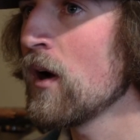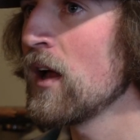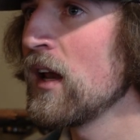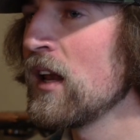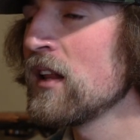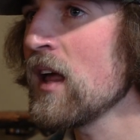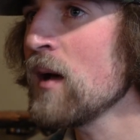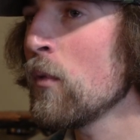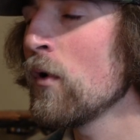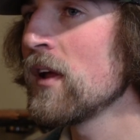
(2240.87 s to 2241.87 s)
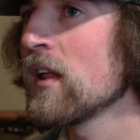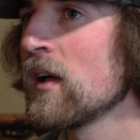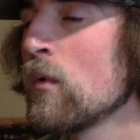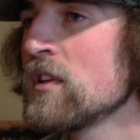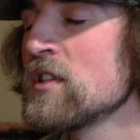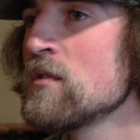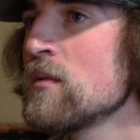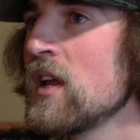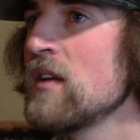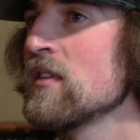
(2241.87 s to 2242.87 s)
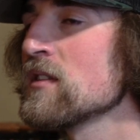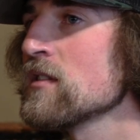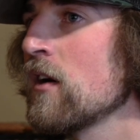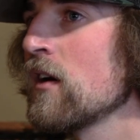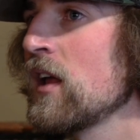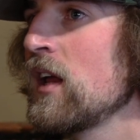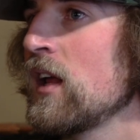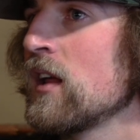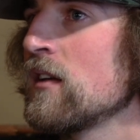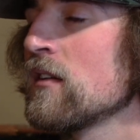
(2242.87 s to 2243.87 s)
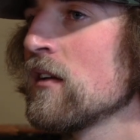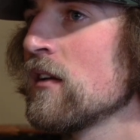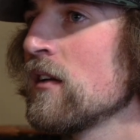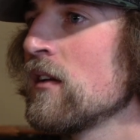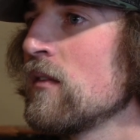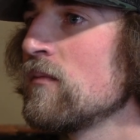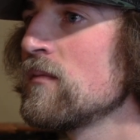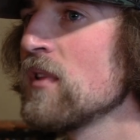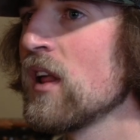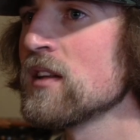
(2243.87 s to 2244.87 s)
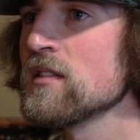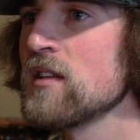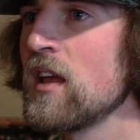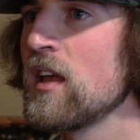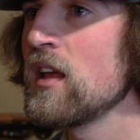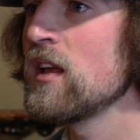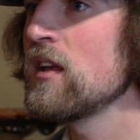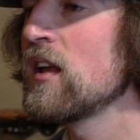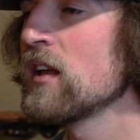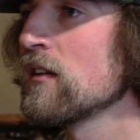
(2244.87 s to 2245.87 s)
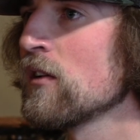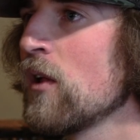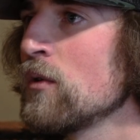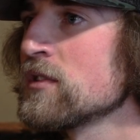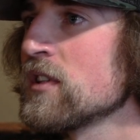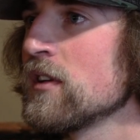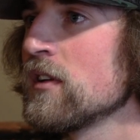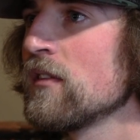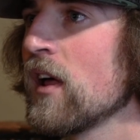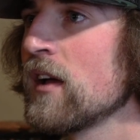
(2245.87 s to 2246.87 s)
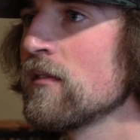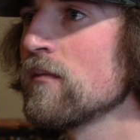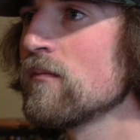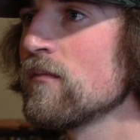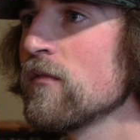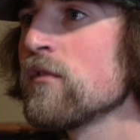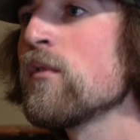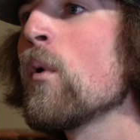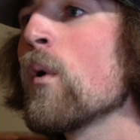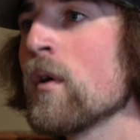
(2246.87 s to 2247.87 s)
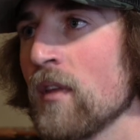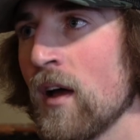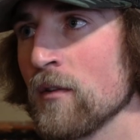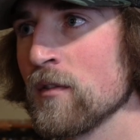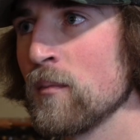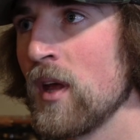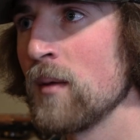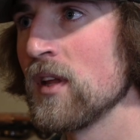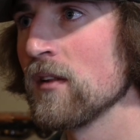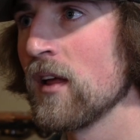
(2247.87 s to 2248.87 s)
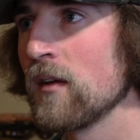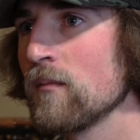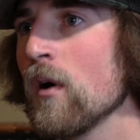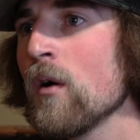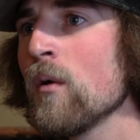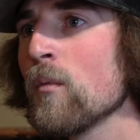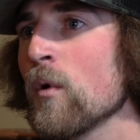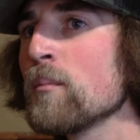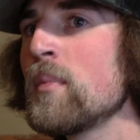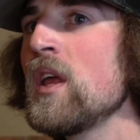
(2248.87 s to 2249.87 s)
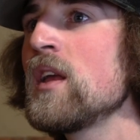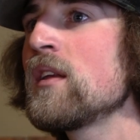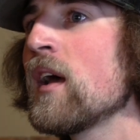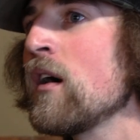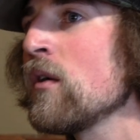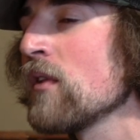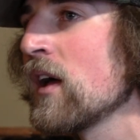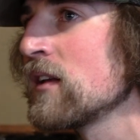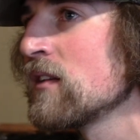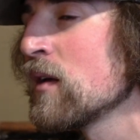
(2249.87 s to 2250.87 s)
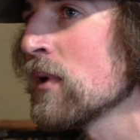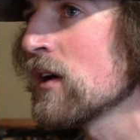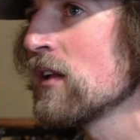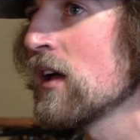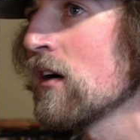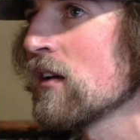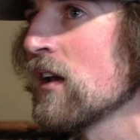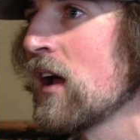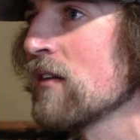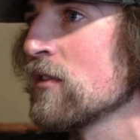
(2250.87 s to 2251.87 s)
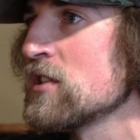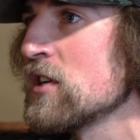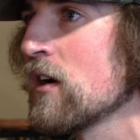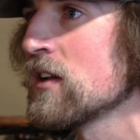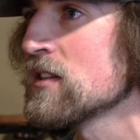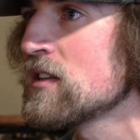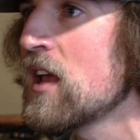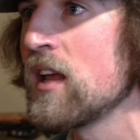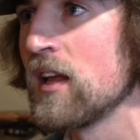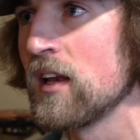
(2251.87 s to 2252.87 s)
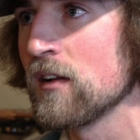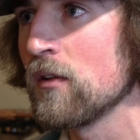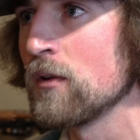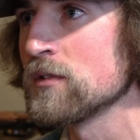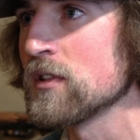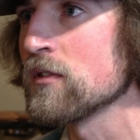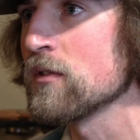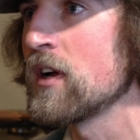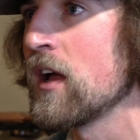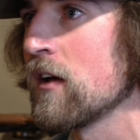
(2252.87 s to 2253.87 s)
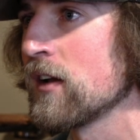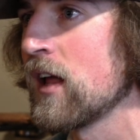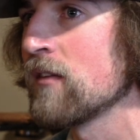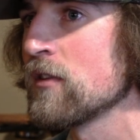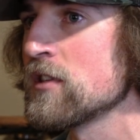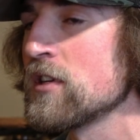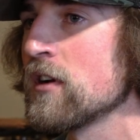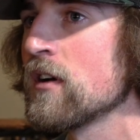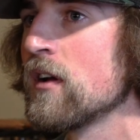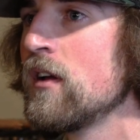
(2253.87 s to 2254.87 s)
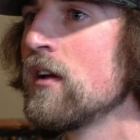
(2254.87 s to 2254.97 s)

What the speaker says: Right. And at that point, like once you even start getting into, let's say, getting close to like 4,000 maybe, like, we're peaked out like typically on an average year, I'd say getting close to 3 on an average year.